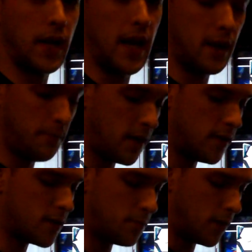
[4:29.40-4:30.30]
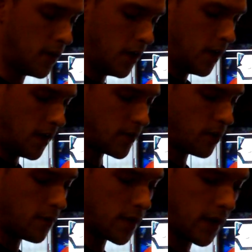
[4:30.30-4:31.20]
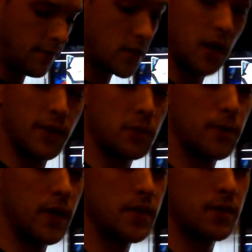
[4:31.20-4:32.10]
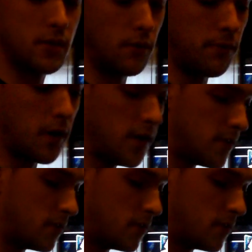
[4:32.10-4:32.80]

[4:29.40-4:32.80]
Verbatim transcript: are going to hate on me on this, but I'll tell you one thing I have a ton of experience so far